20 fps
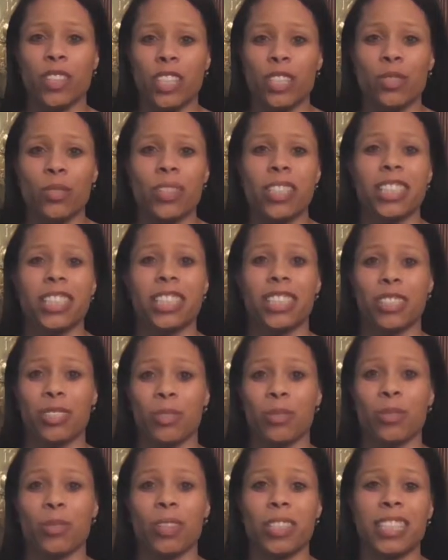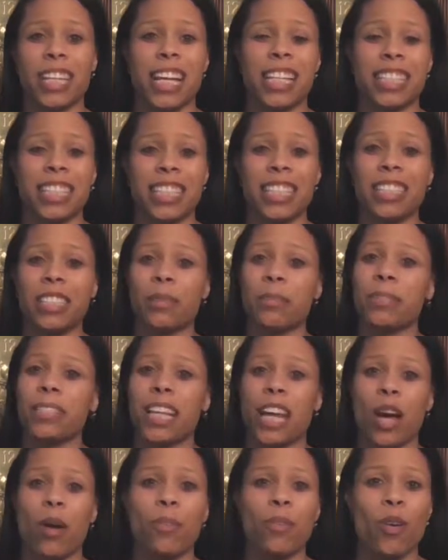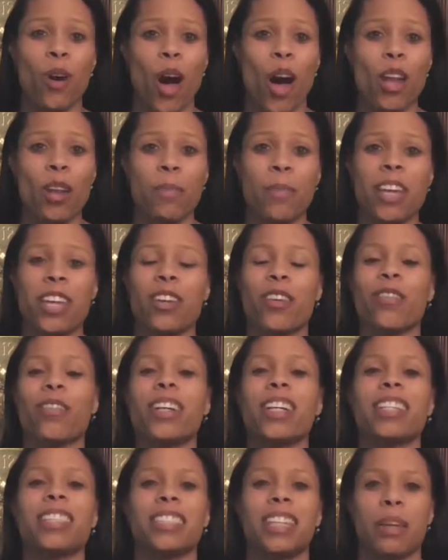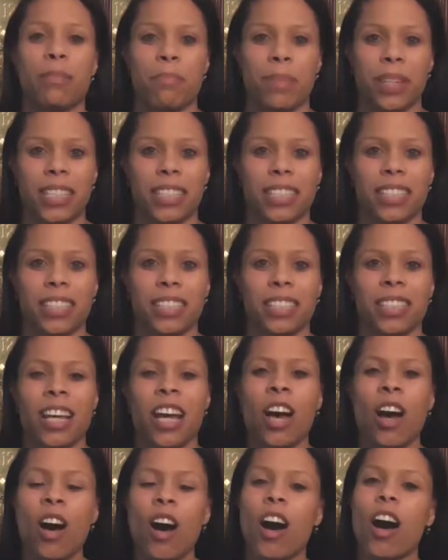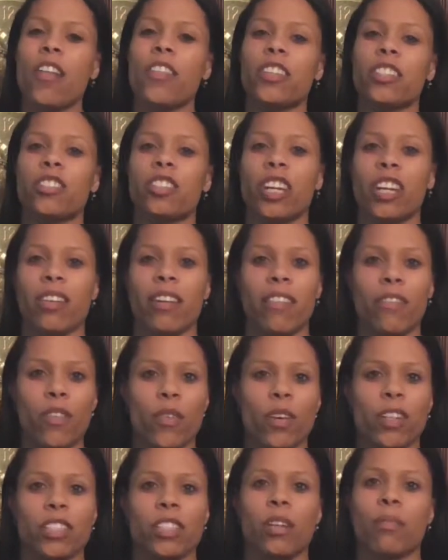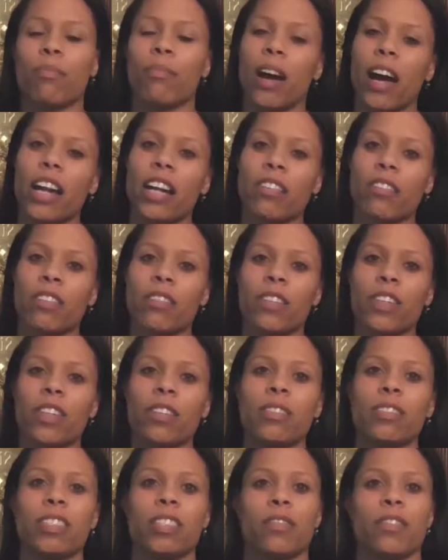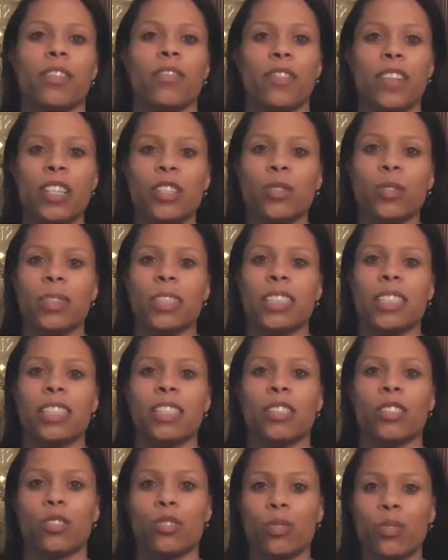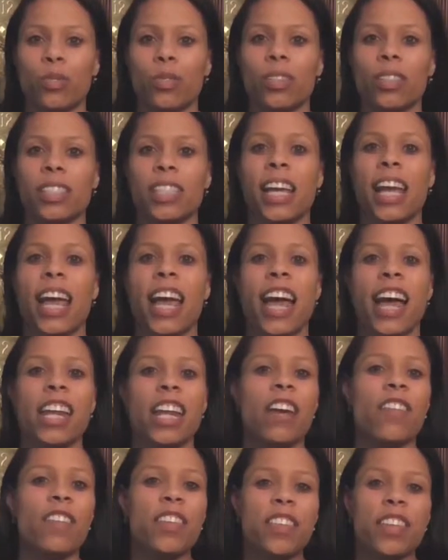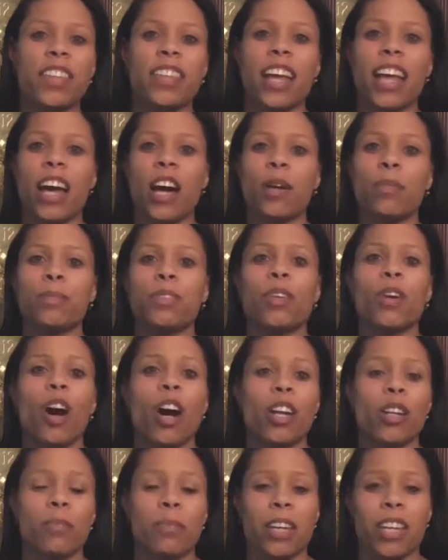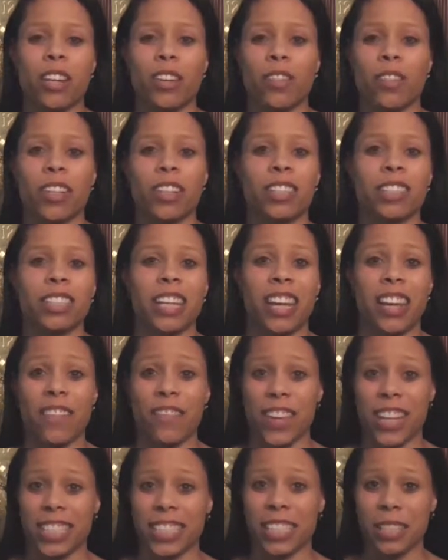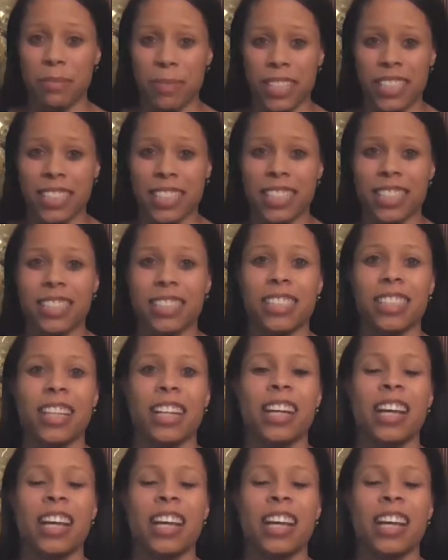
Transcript: resources, tools, and systems to help you automate your real estate business. On this channel, I focus on product reviews, different resources and tools, and everything that helps you automate your real estate investing business.